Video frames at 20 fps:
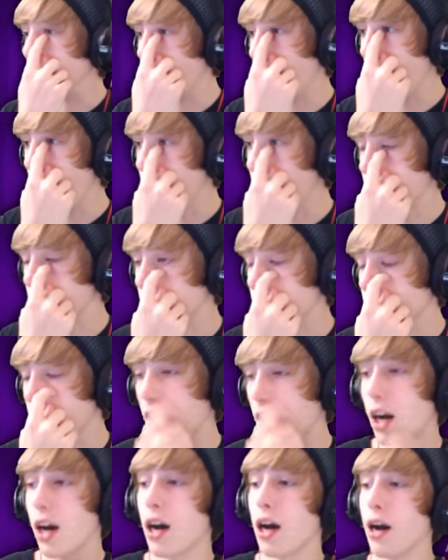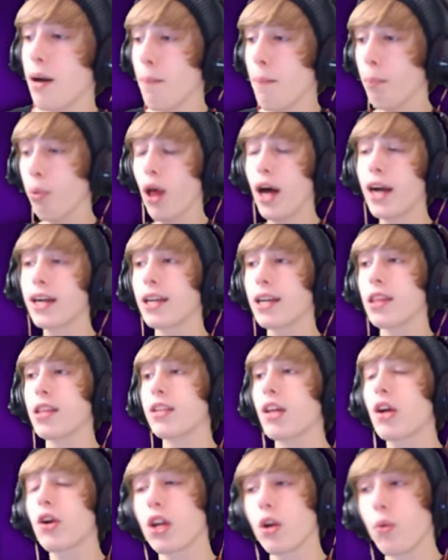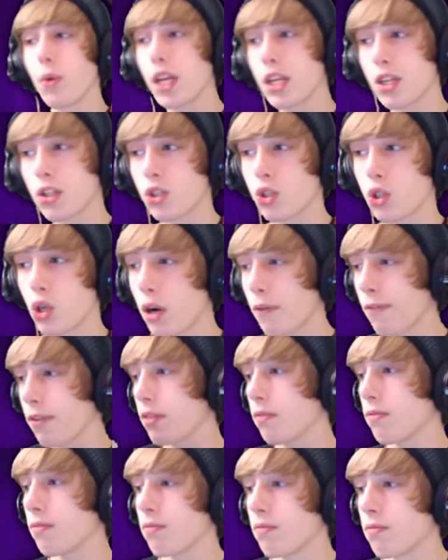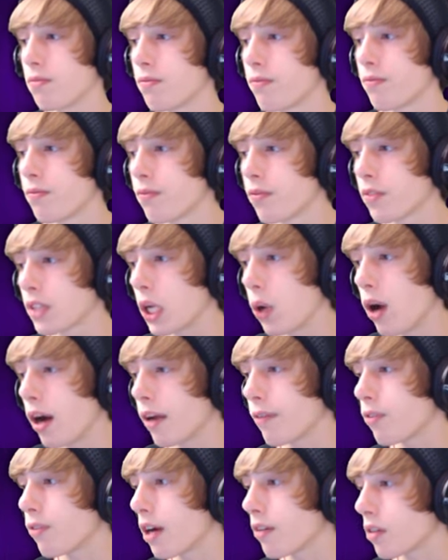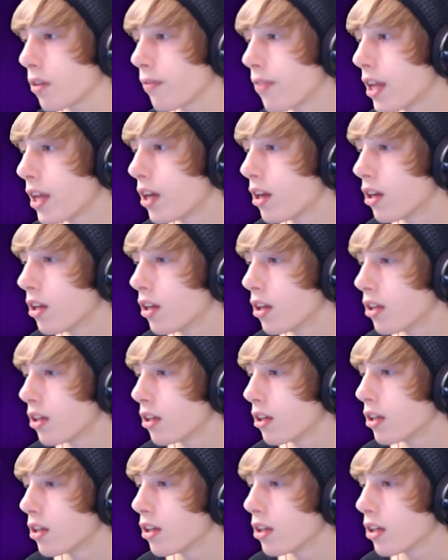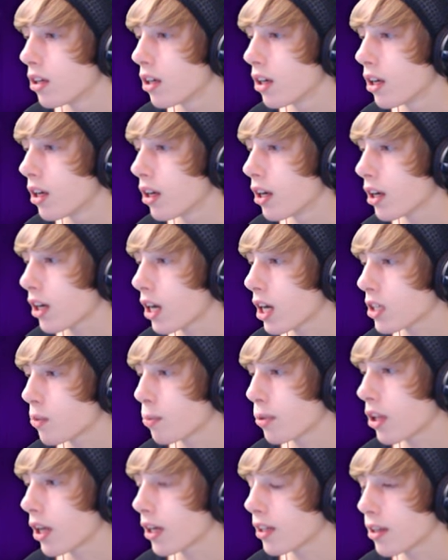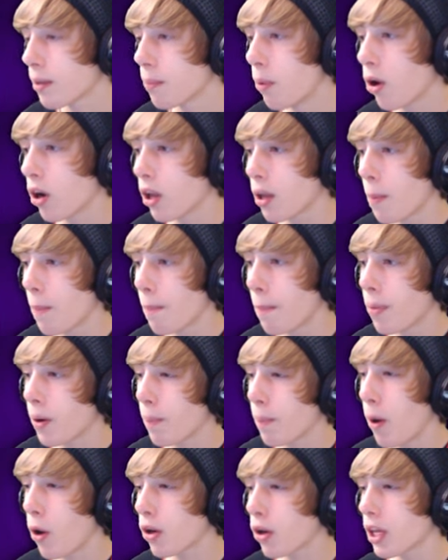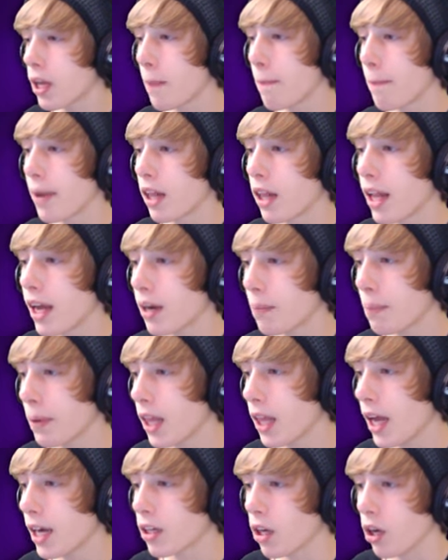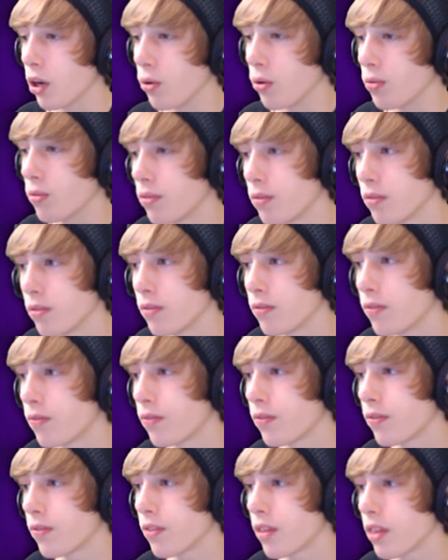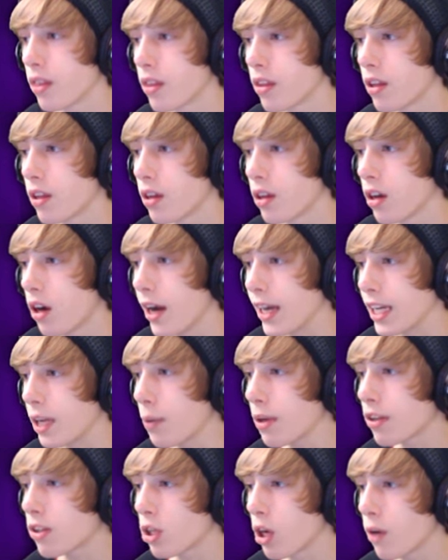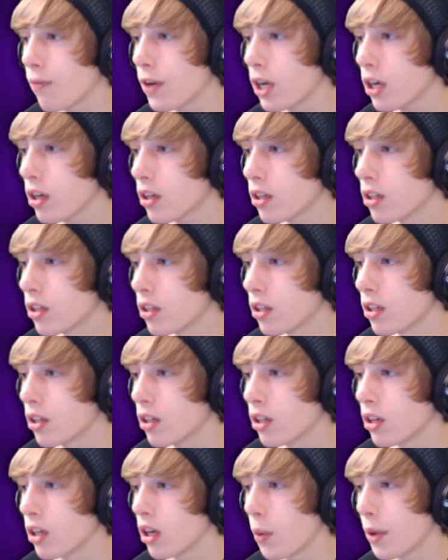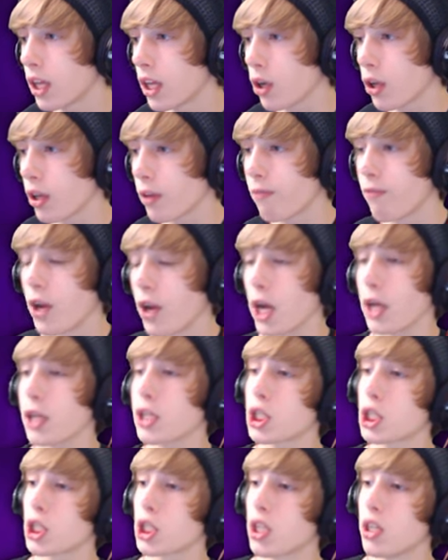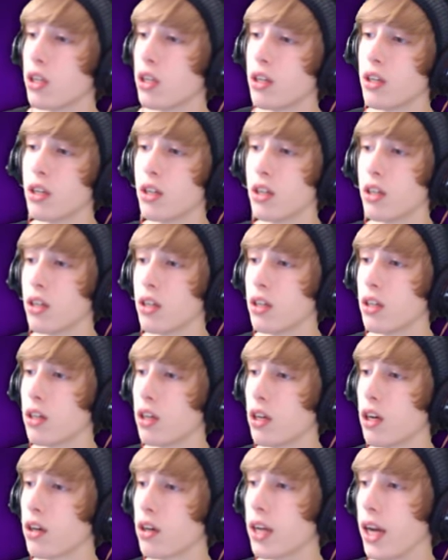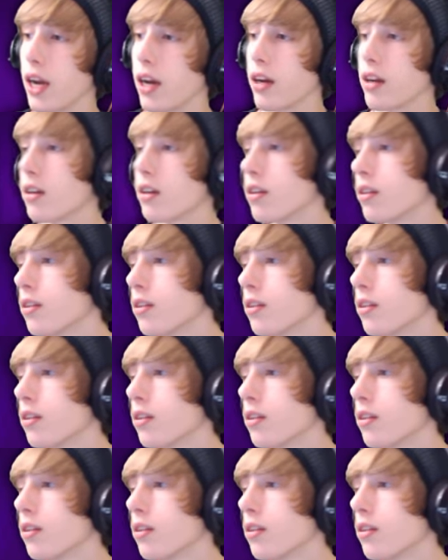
rocks uh, blocking this area. We could just surf and go on forever. Uh, okay, should be collected in Poke, Poke Pelago. Alright, can we surf here? No, we can only fish. Okay.